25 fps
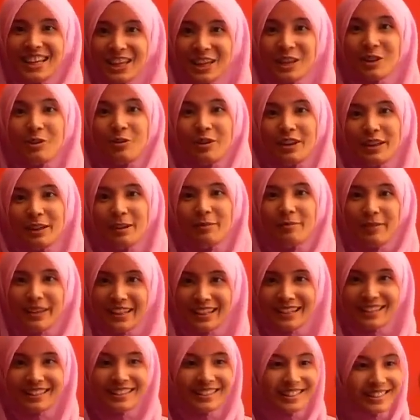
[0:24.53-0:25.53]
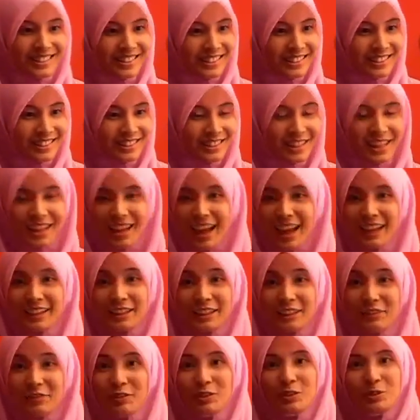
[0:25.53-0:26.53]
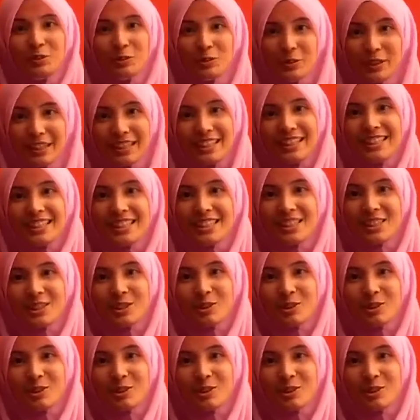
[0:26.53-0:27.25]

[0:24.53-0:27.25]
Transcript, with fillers: you've only been active for two years,